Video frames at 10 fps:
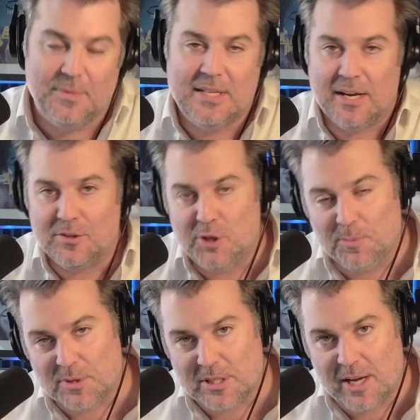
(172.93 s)
Down
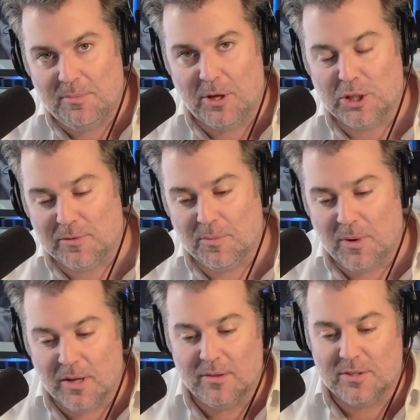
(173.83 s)
2% month over month.